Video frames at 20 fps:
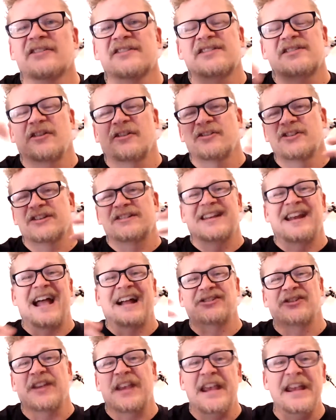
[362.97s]
surges. It
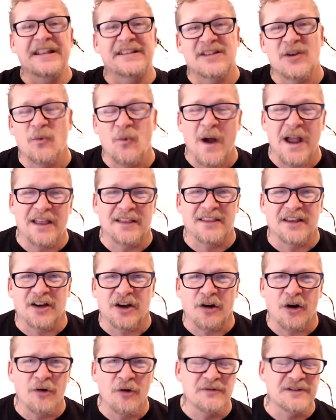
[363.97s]
actually eats away at the
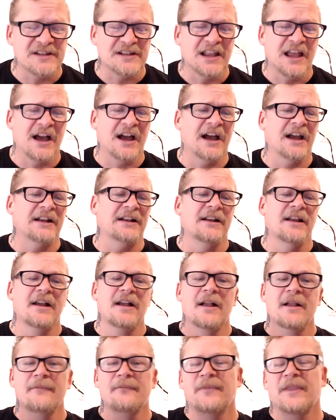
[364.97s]
coastline.
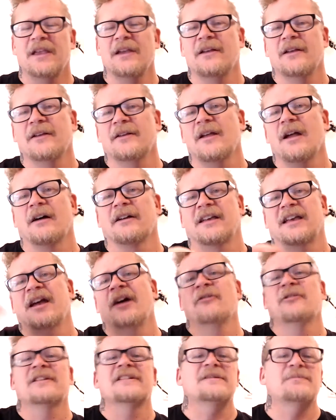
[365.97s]

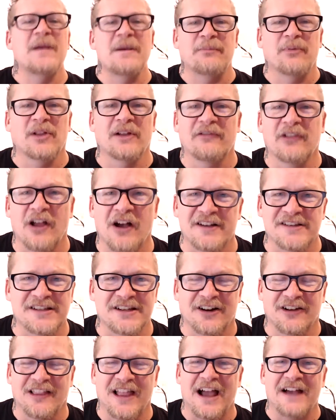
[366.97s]
Countless people have lost
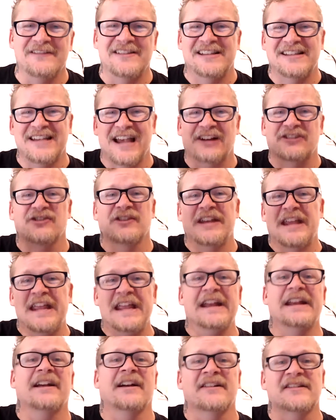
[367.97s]
their lives. It's actually
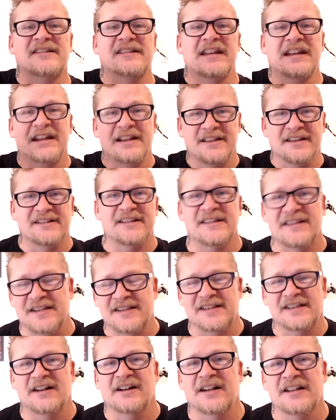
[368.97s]
eating a city. This is the
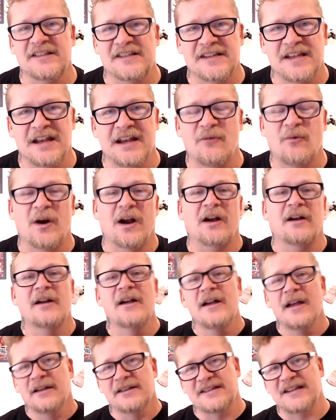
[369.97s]
sunken city where
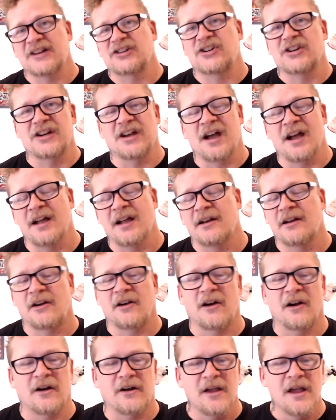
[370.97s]
session nine
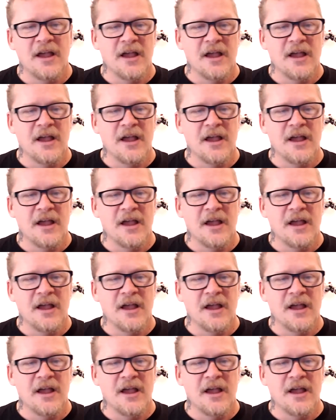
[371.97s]
occurred.